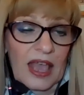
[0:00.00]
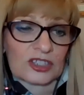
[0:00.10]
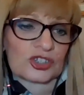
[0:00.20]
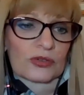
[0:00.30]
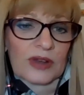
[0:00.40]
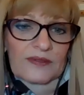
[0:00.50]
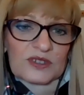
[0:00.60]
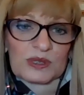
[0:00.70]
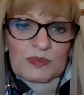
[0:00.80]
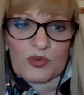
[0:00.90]
and you don't have
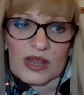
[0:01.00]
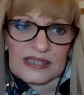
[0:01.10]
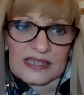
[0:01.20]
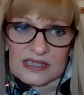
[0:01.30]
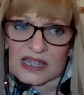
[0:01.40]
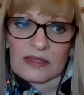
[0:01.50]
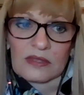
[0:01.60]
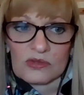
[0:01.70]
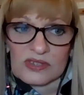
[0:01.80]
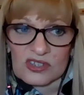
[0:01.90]
to be present in
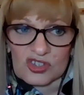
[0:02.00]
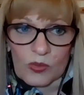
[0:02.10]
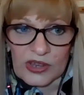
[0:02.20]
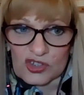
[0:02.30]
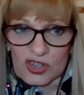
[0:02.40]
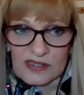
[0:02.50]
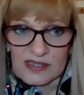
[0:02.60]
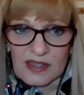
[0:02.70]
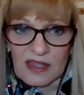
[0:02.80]
those situations.